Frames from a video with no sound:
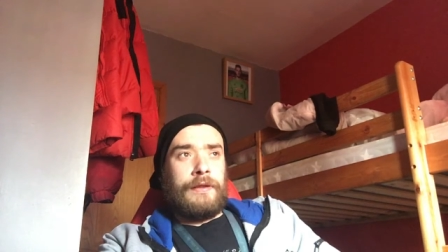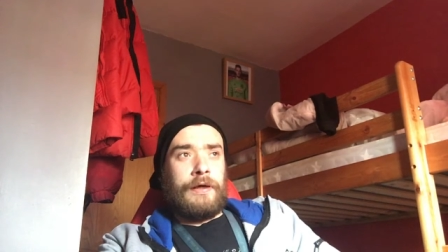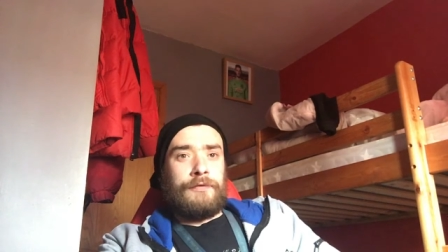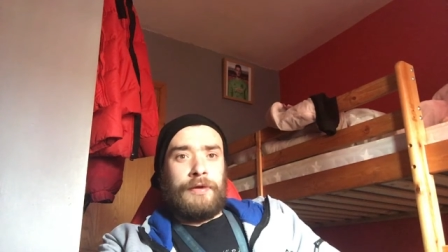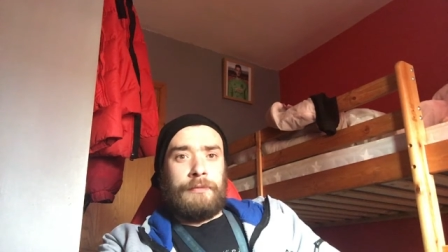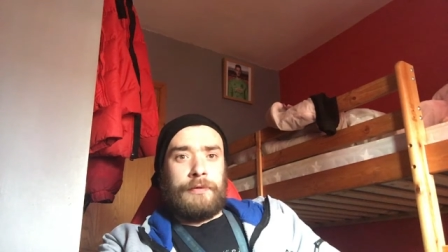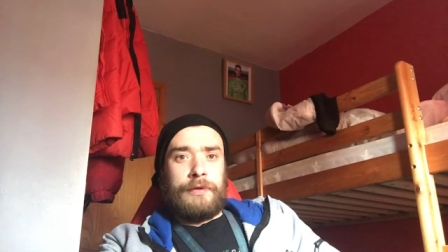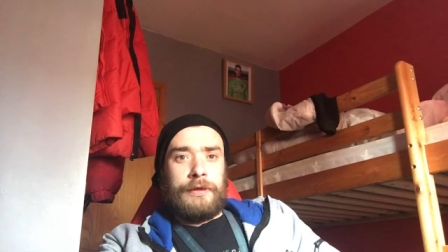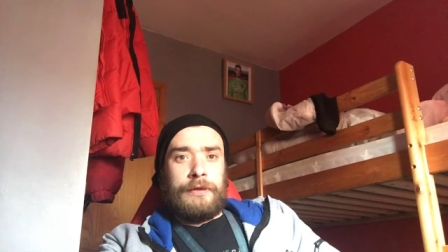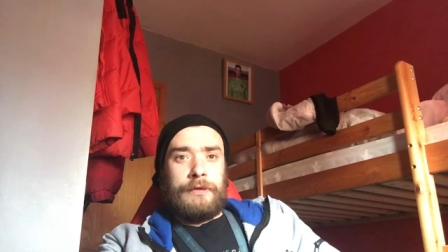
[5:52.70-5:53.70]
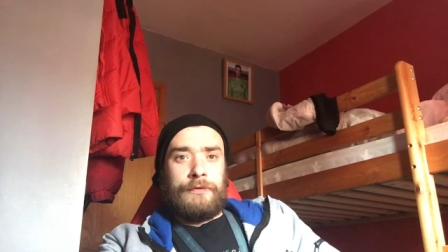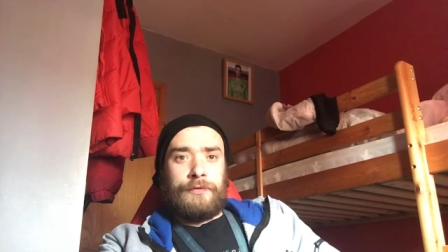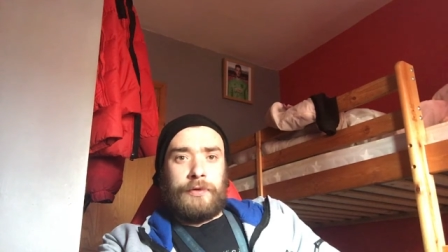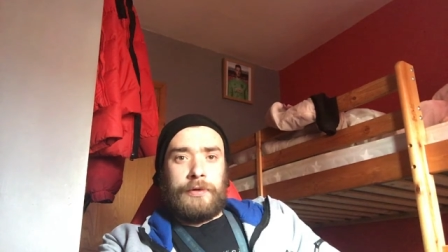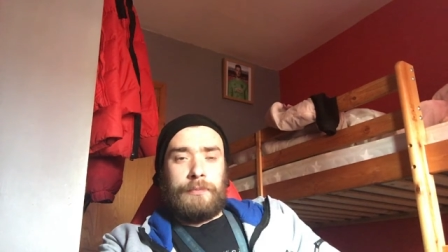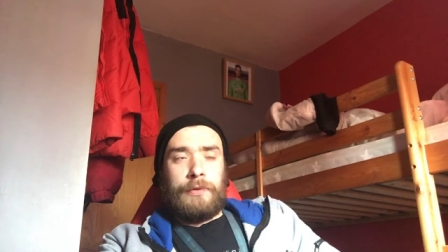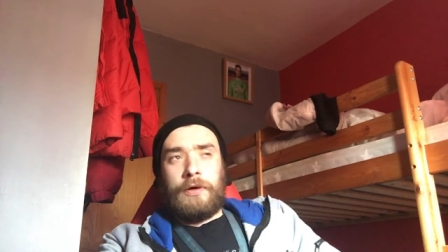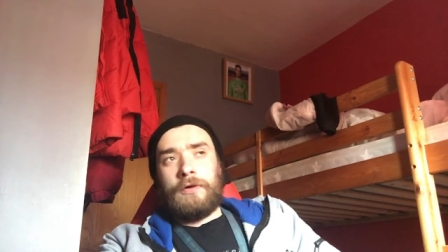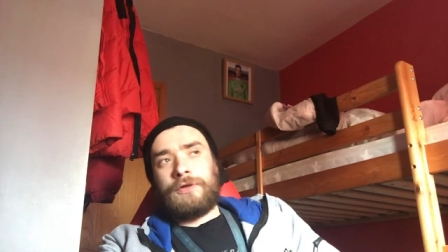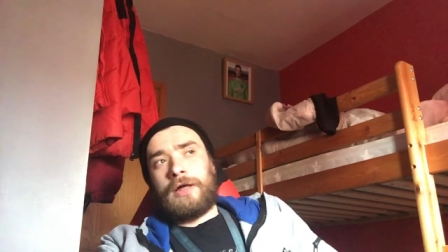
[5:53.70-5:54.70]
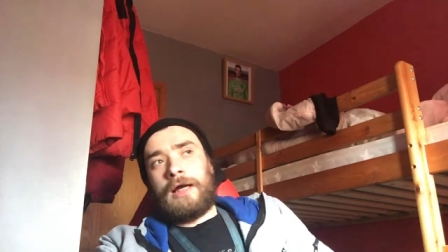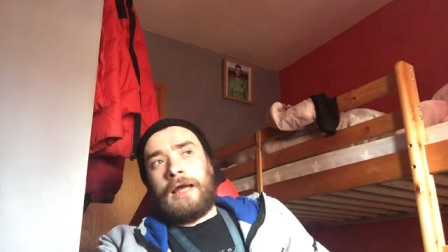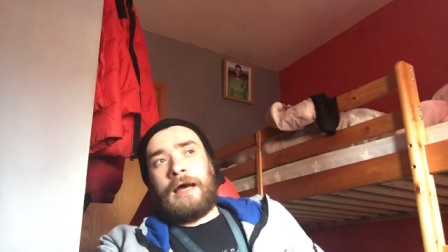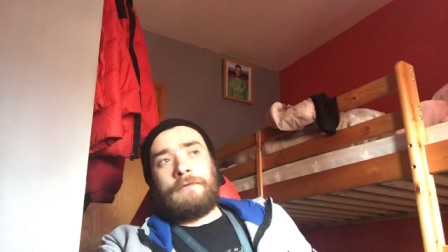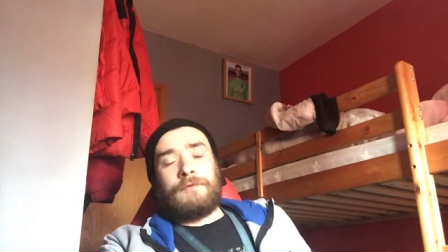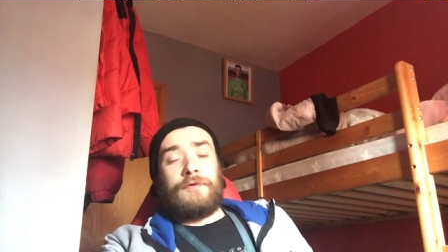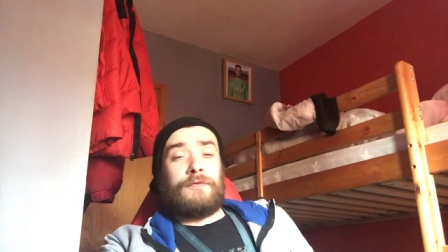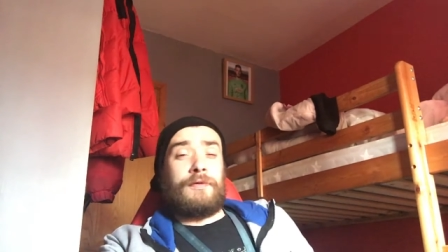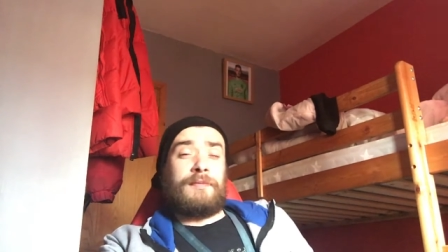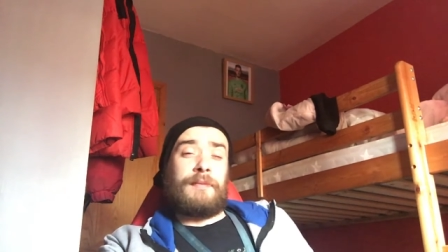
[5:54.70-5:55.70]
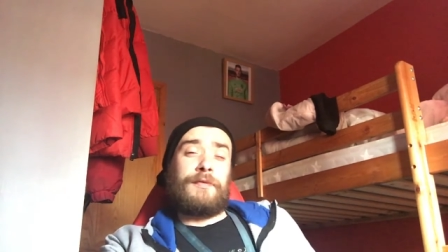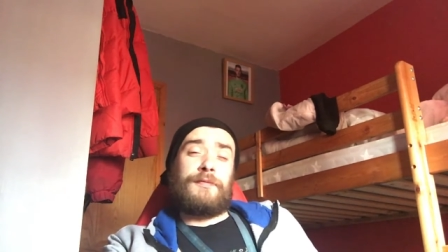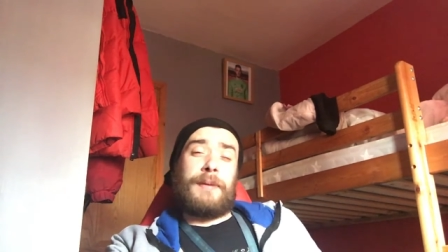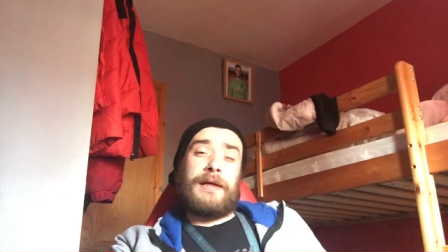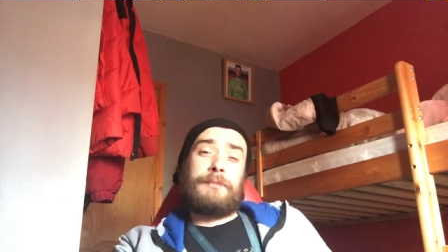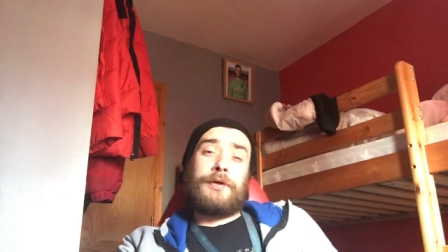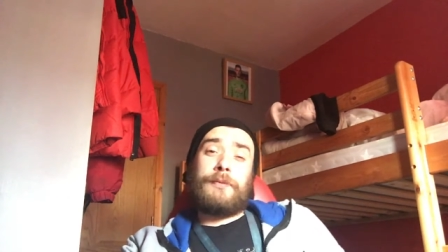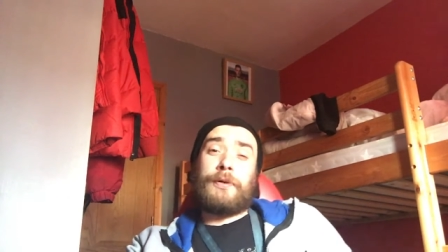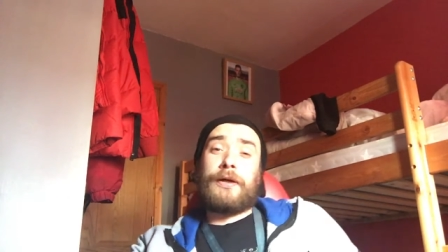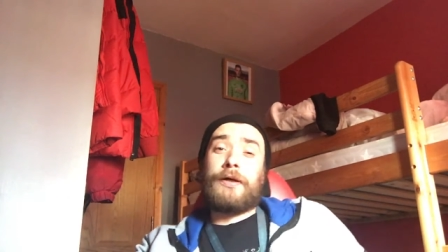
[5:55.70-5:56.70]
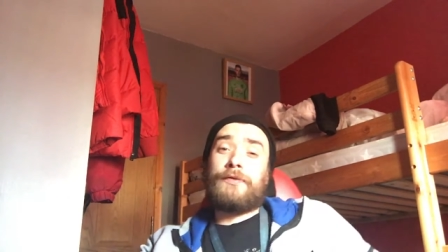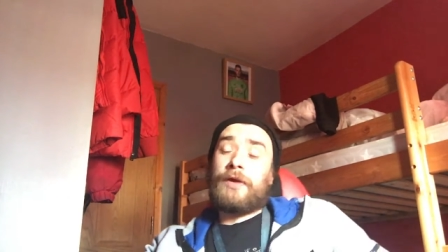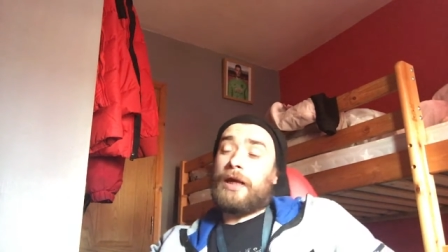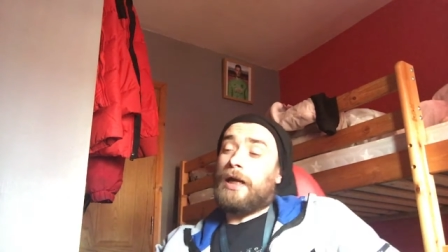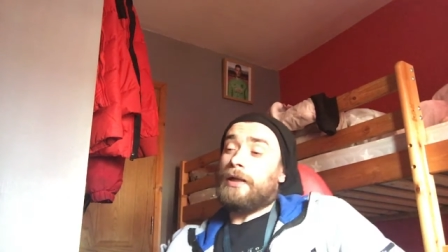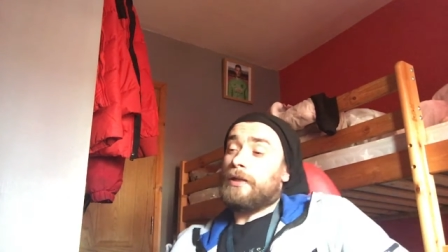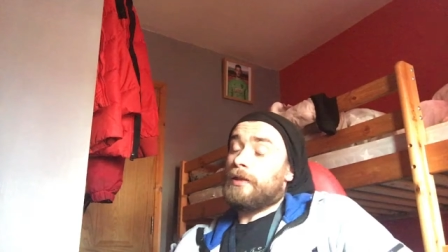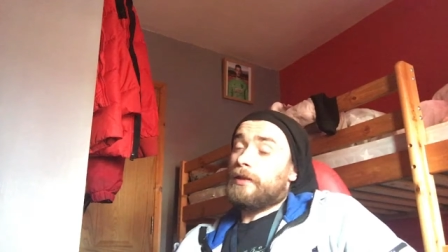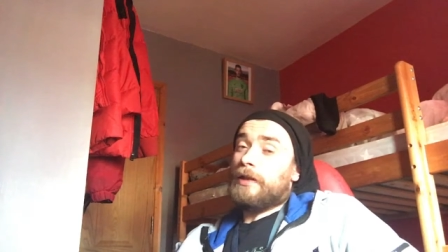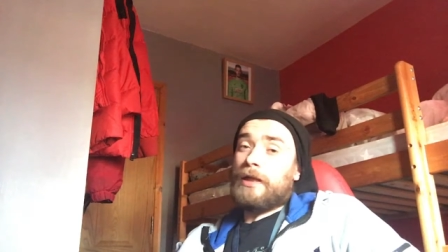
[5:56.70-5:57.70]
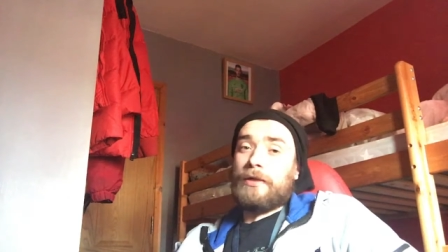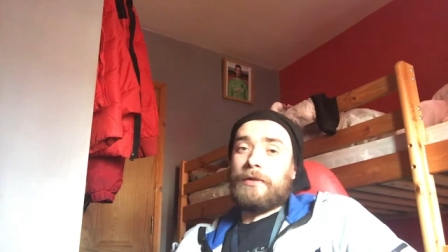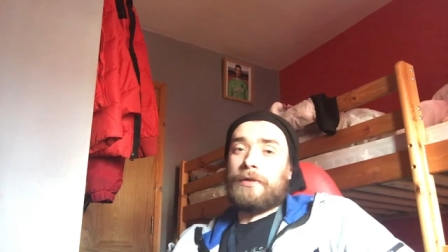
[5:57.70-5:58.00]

That's over at the start of March. I have until September spending money wise, and yeah,